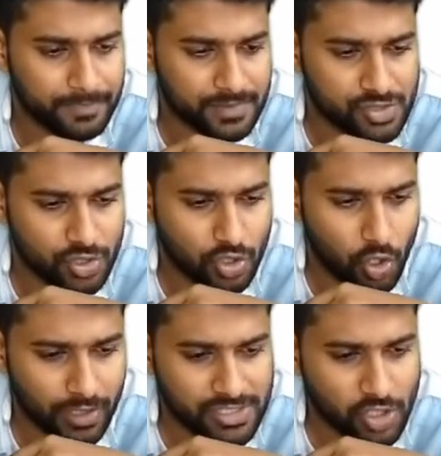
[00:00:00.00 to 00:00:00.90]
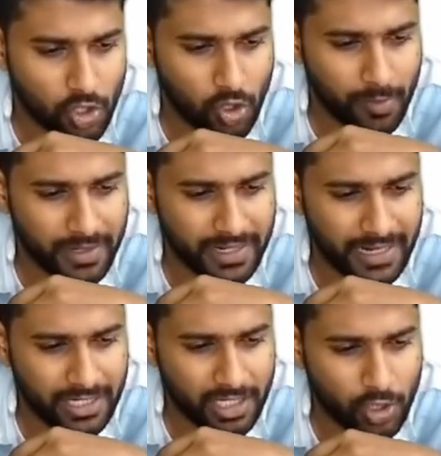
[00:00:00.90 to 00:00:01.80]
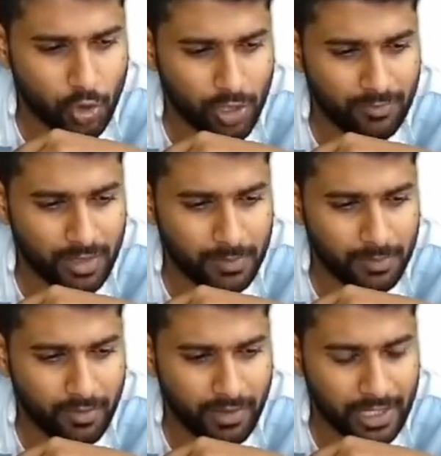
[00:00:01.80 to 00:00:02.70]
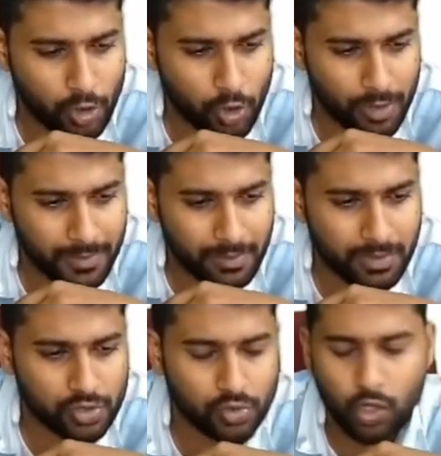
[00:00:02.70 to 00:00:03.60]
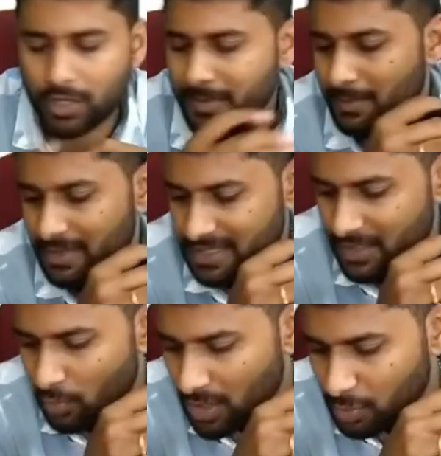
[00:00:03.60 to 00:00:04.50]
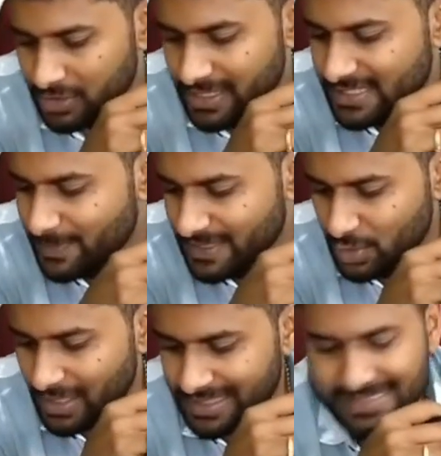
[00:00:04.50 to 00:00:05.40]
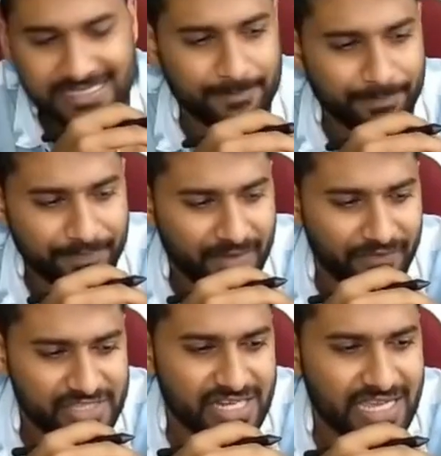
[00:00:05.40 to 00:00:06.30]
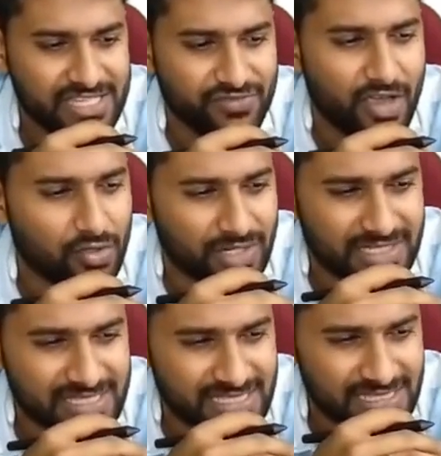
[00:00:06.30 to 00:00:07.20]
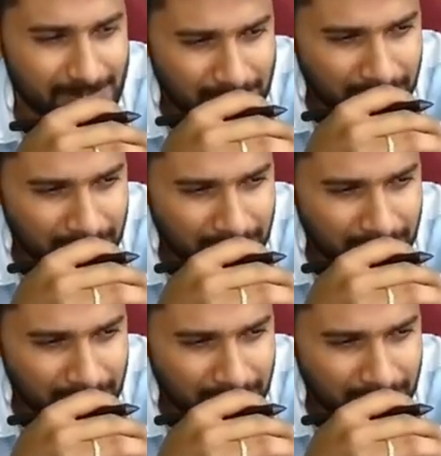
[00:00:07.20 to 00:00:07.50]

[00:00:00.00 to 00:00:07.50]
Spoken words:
So, dot is the common in enter column number 1 and column number 2, column number 3. What about the respective lines? Which lines we have to consider?